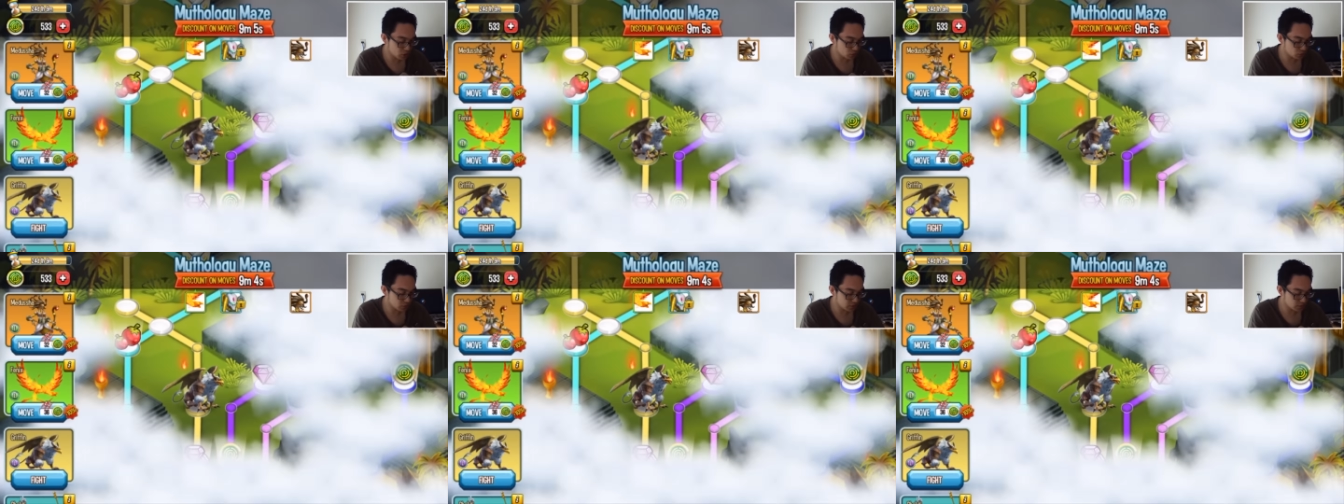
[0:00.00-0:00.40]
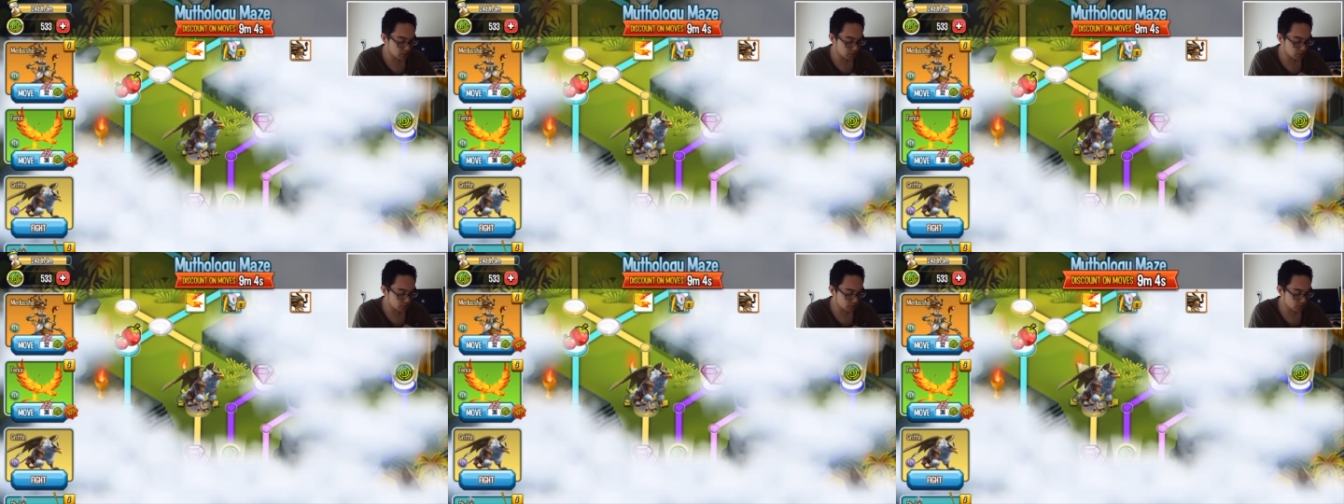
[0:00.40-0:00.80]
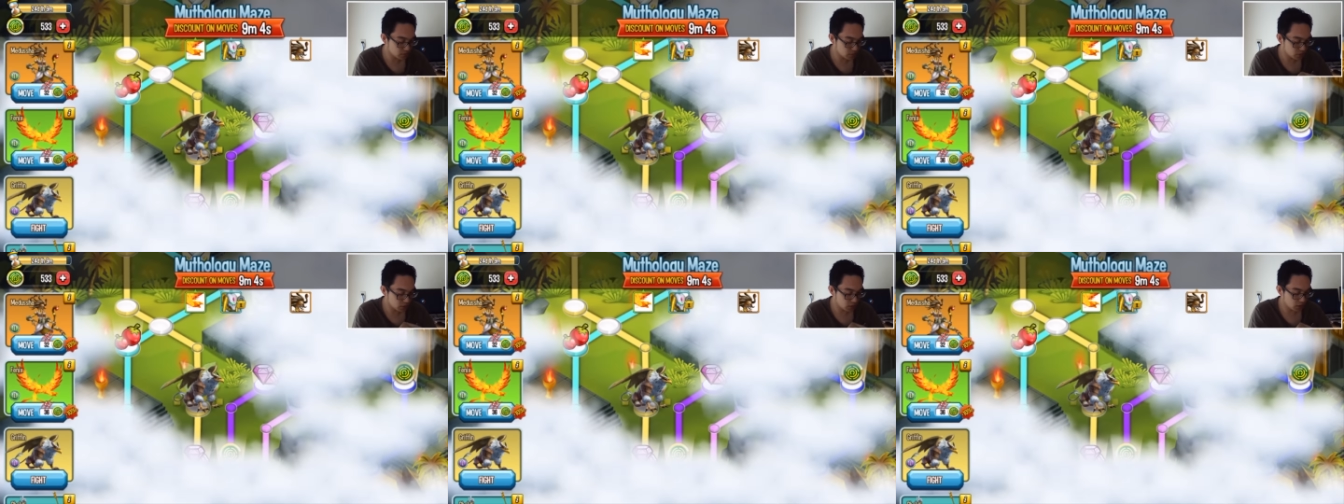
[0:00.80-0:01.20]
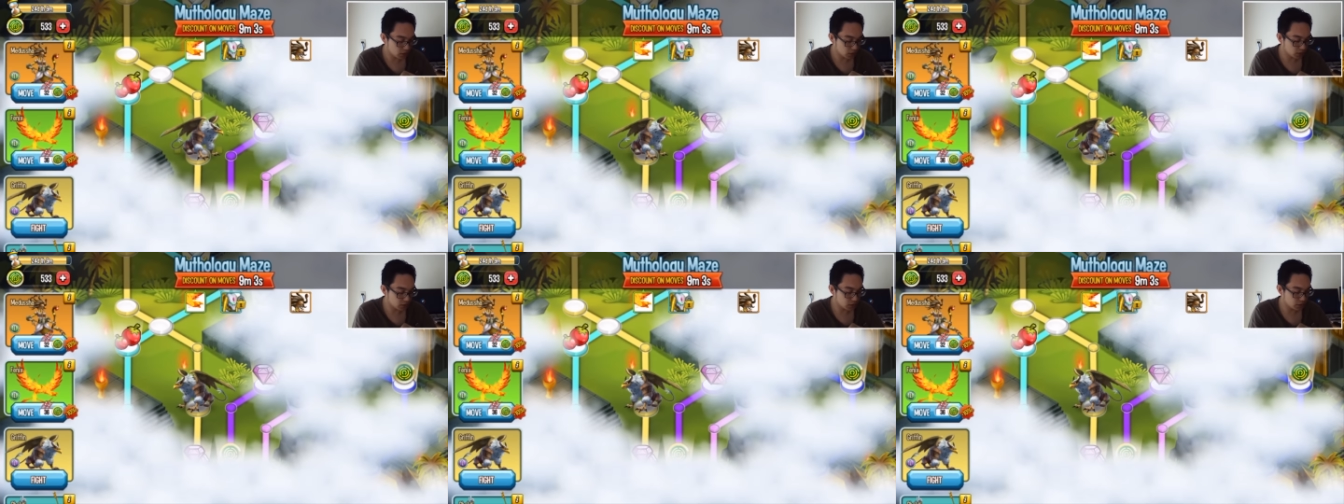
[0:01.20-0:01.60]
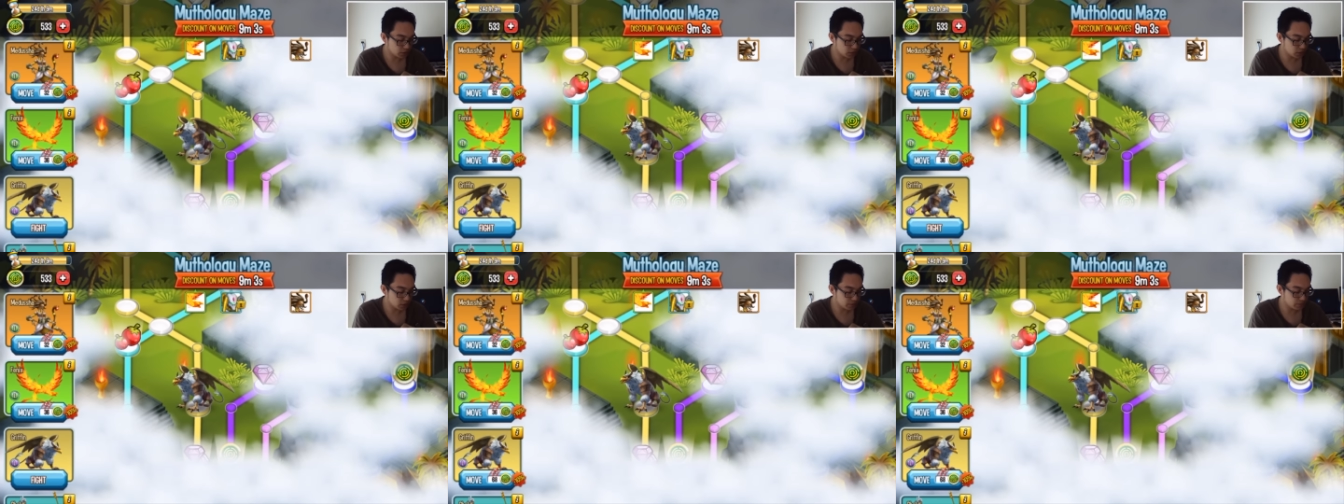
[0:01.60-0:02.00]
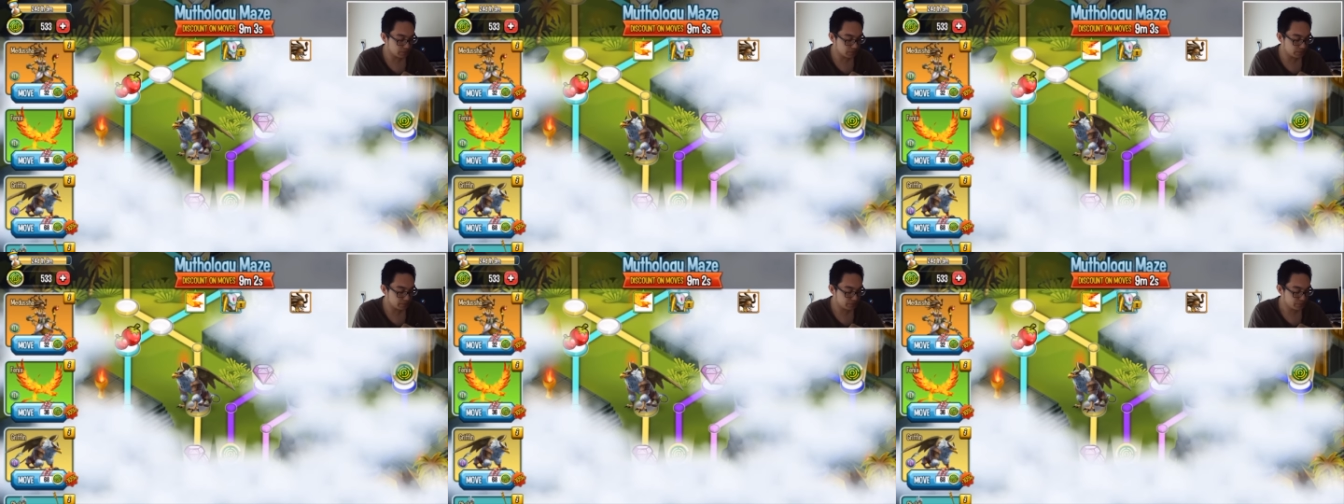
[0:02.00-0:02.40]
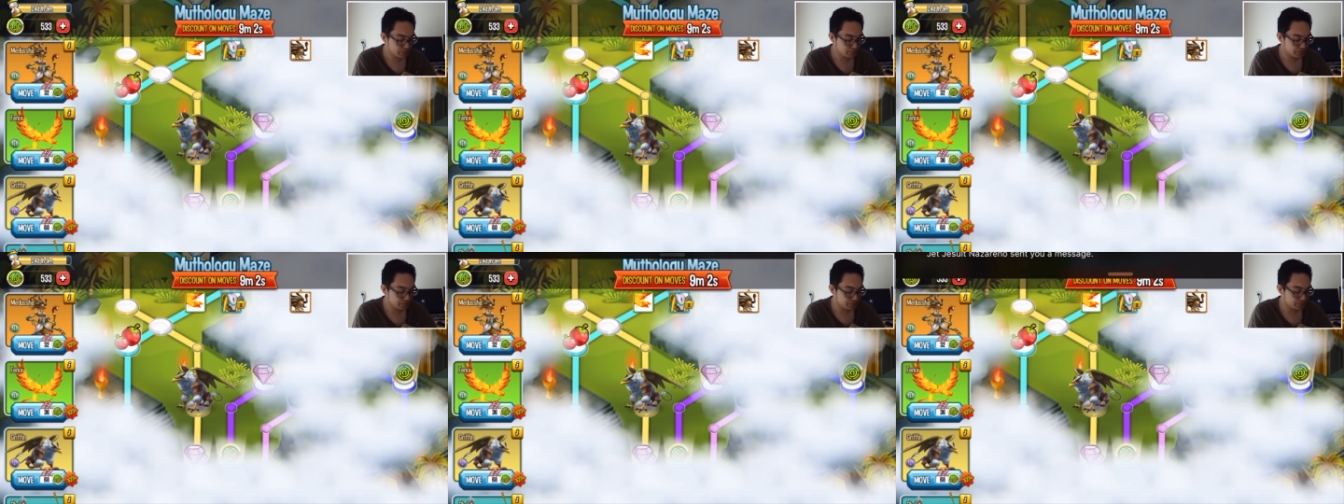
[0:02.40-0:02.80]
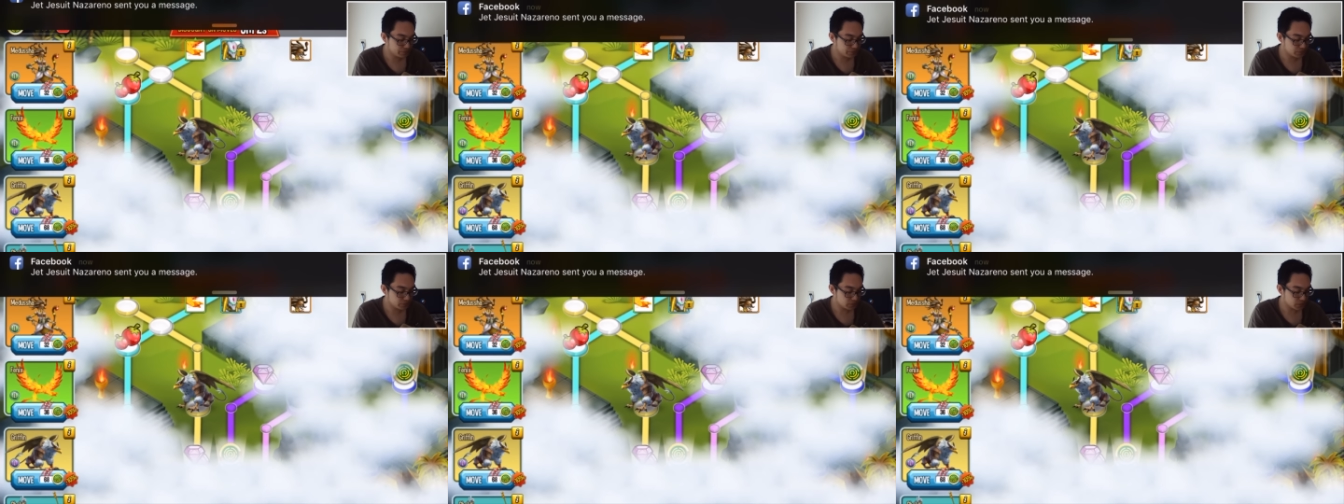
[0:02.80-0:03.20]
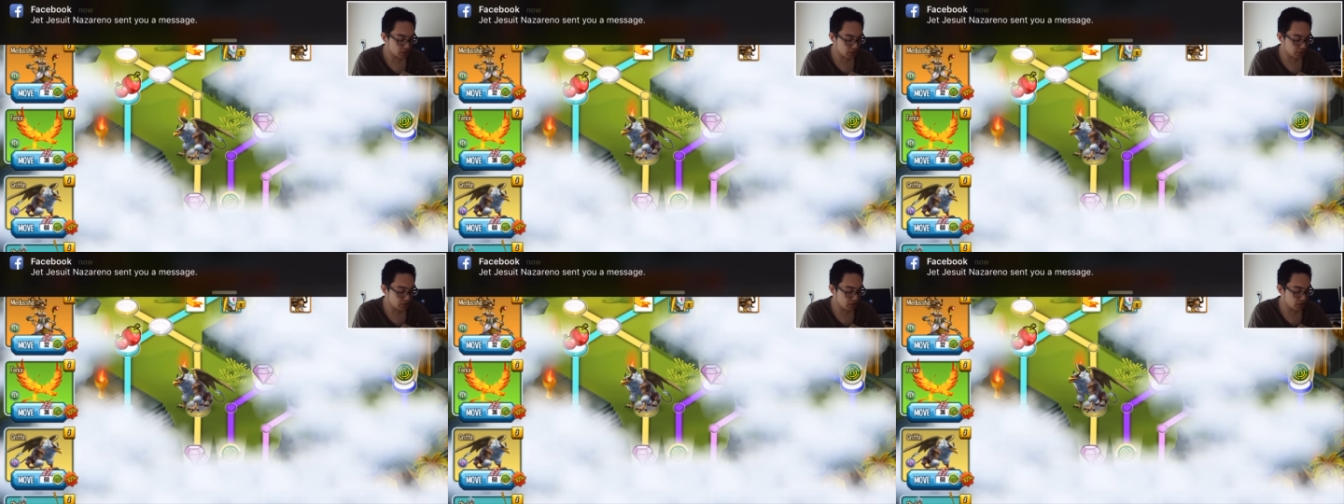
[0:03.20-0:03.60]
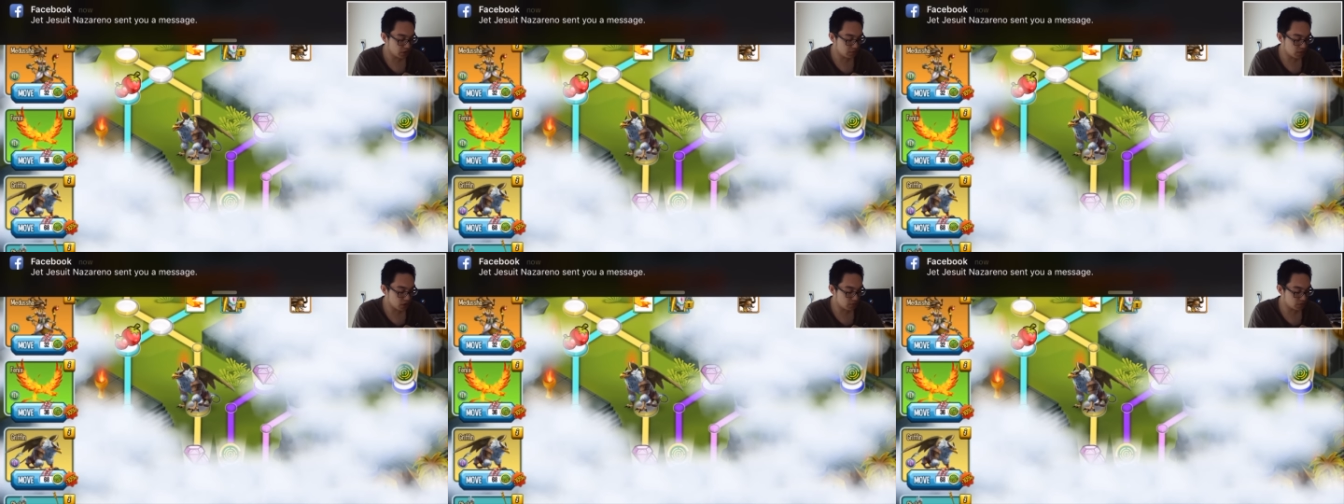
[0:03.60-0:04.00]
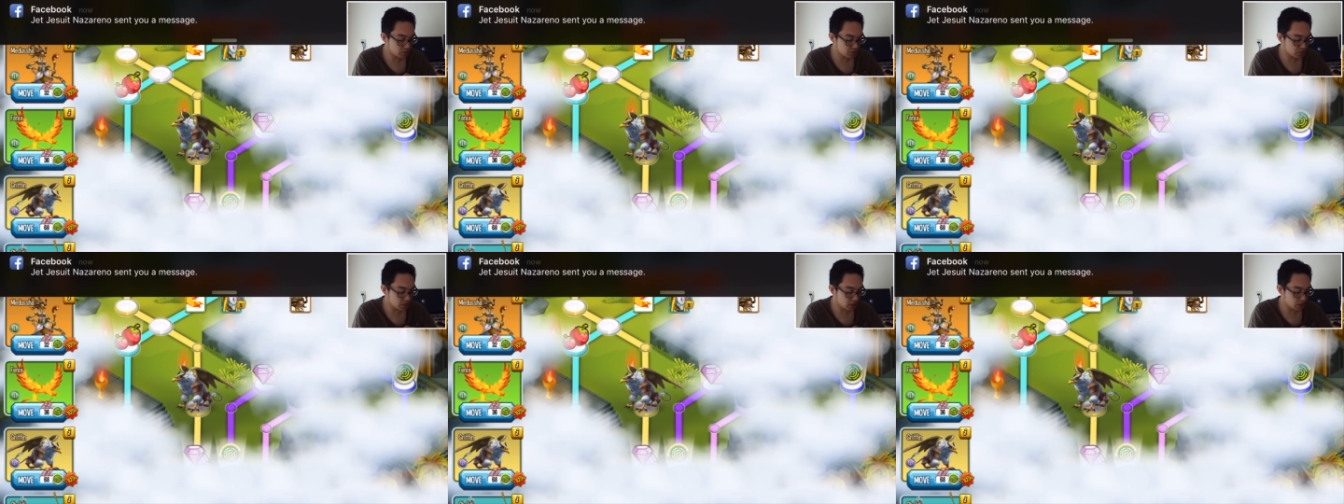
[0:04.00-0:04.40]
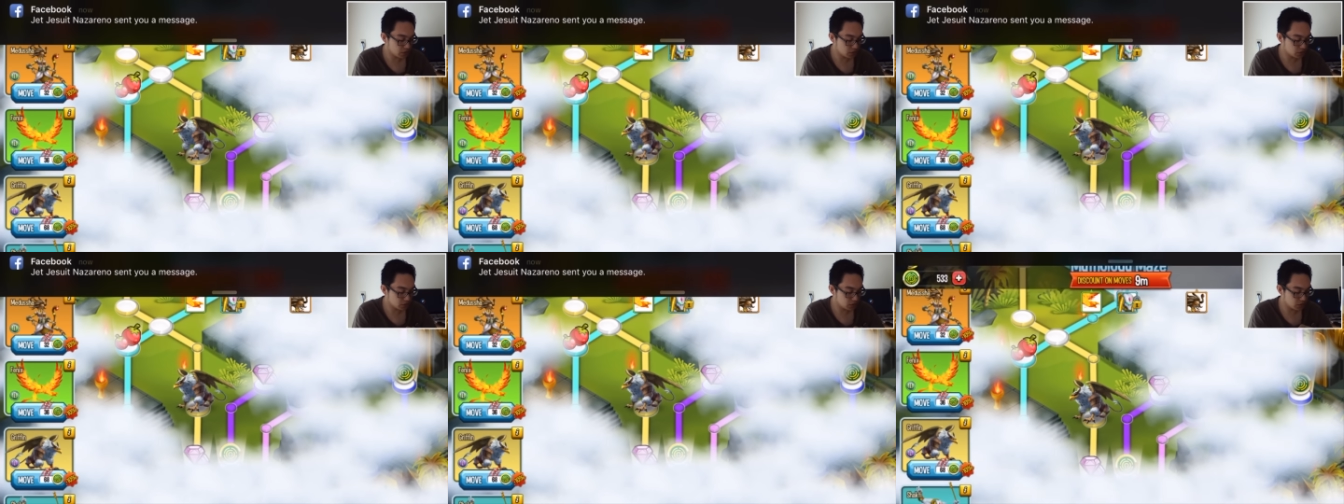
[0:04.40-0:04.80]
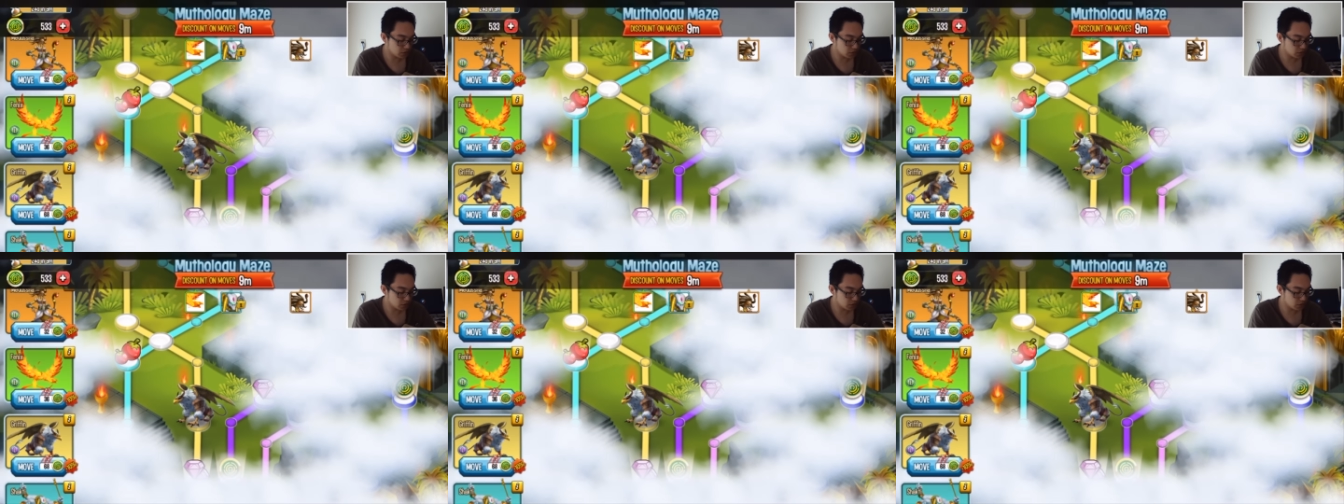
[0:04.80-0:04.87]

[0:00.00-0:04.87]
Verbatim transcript: Oh, stop, stop, stop. I think I'm almost there.